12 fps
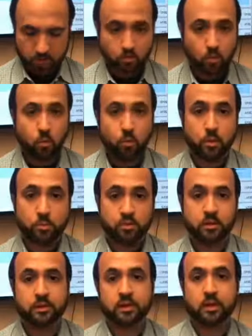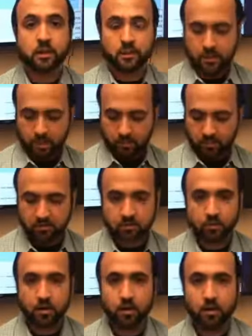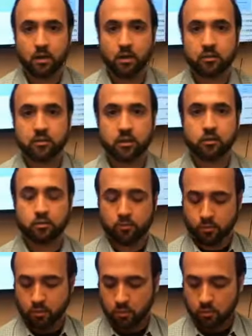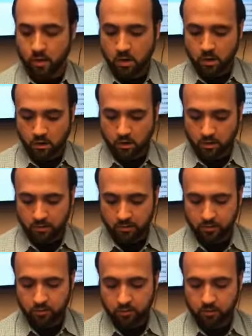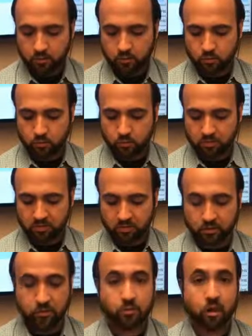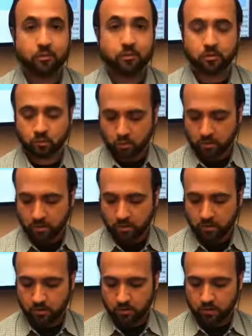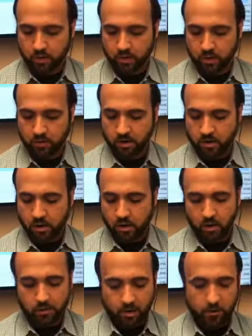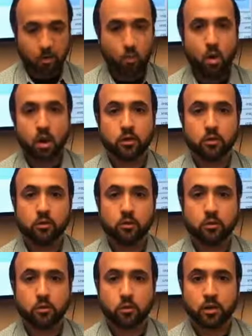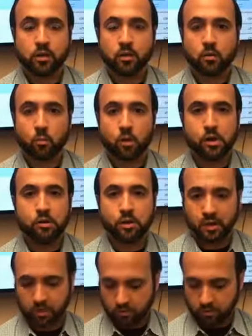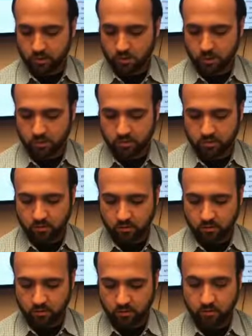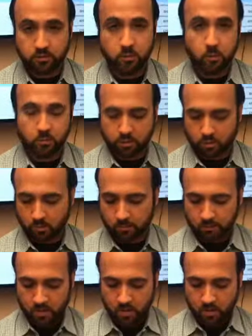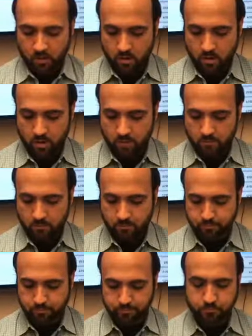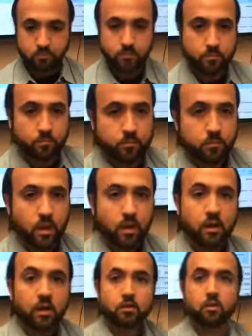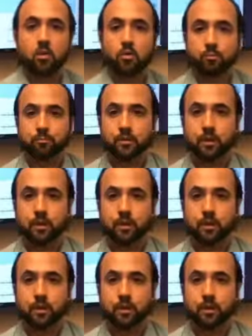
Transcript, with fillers: so we put that down in the comments uh, section for you, uh, the link to the assessor's office where you can you can get. Um, and I'm gonna walk you through here where you can actually go to, to, to appeal. Um, so